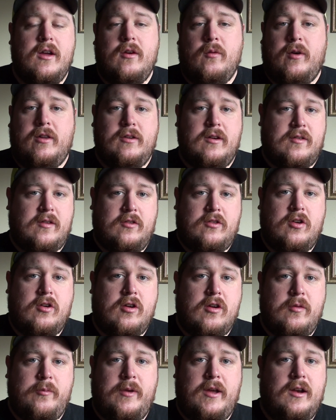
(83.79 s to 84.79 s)
whether it's a
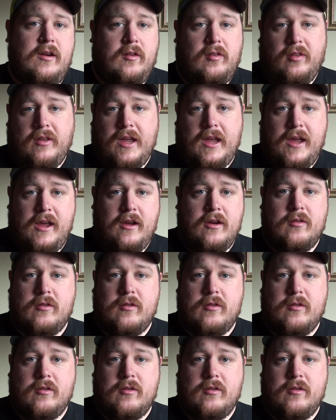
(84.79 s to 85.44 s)
tournament, a league,